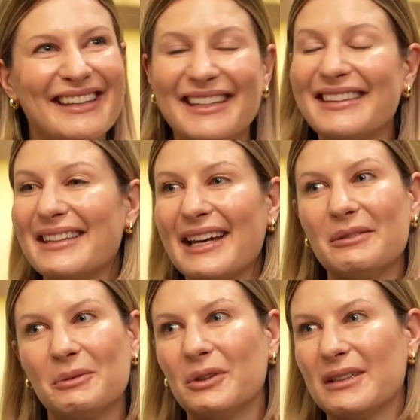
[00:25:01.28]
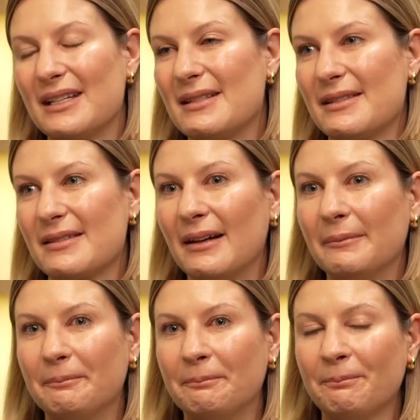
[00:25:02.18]
thing that they would want is
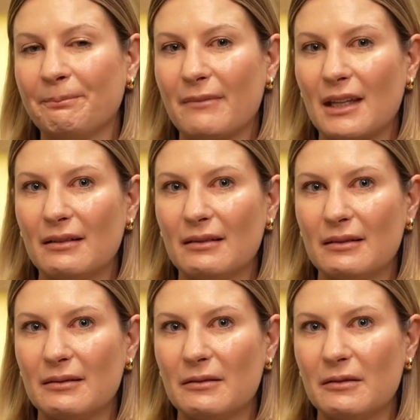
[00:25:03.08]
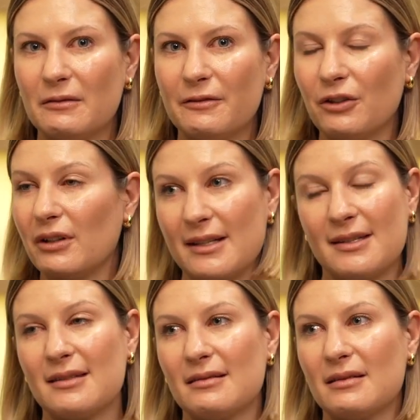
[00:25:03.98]
for
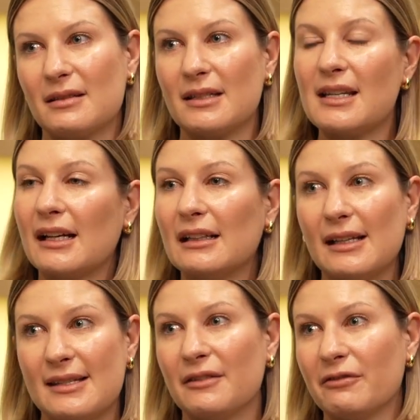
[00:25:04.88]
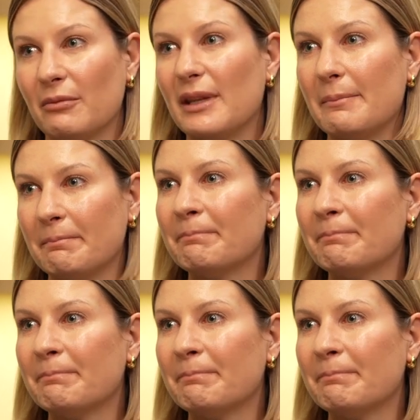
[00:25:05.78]
us to take a lesson from them.